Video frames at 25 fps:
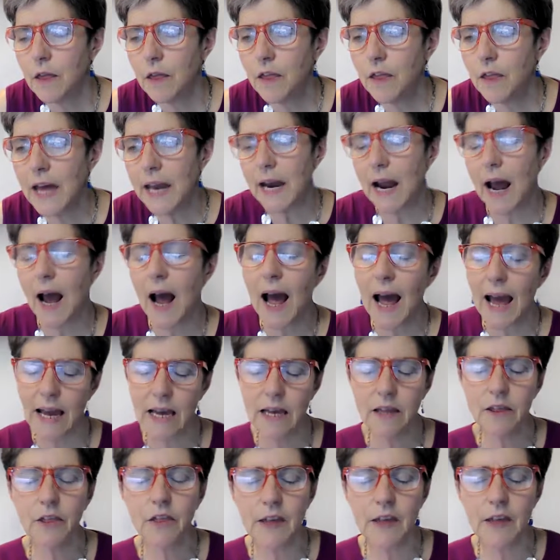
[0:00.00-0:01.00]
That
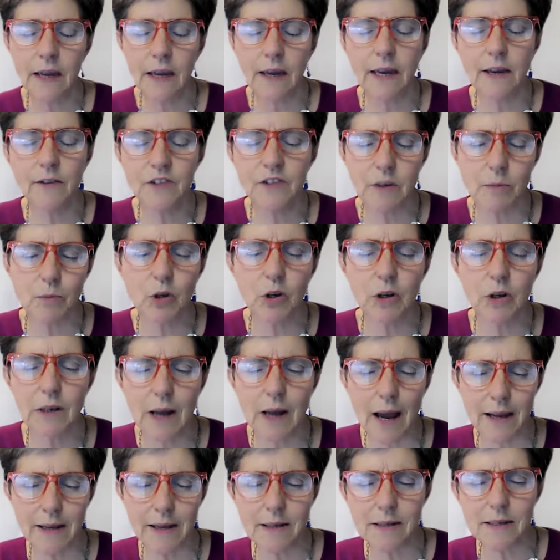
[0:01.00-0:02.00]
I think gives some
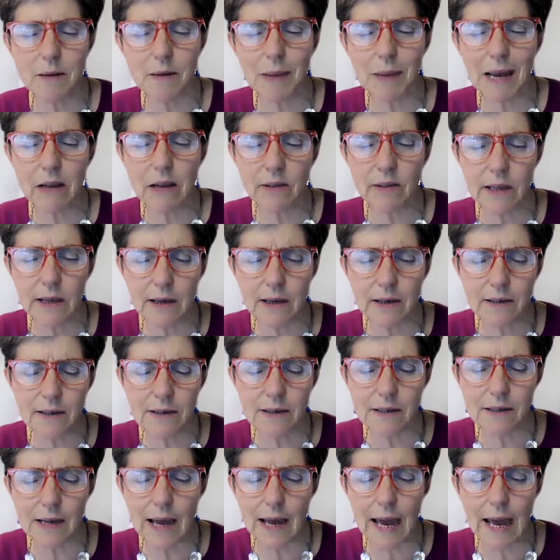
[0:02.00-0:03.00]
good guidance about
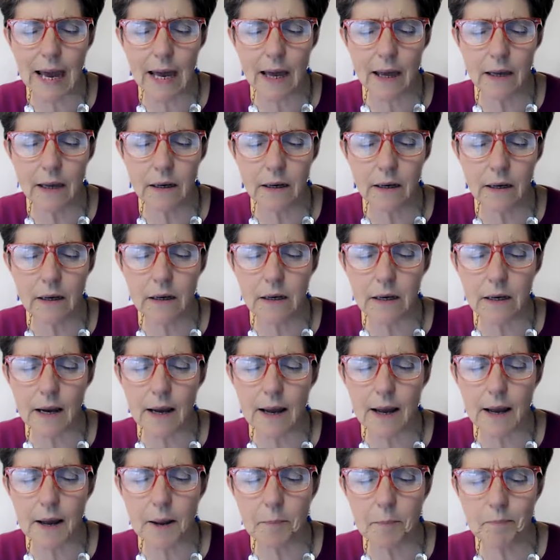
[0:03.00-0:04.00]
this, and
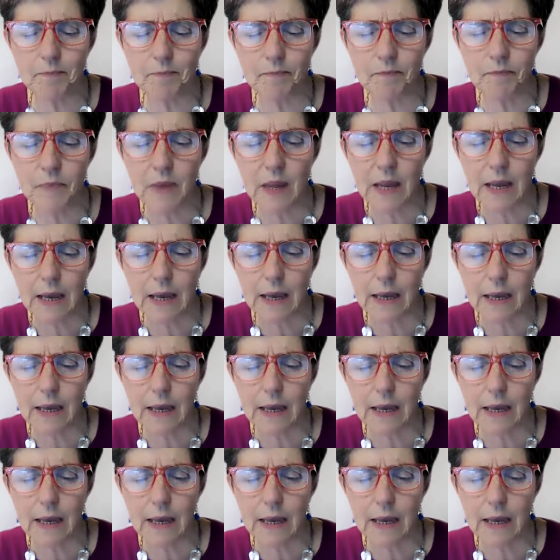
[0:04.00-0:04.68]
um,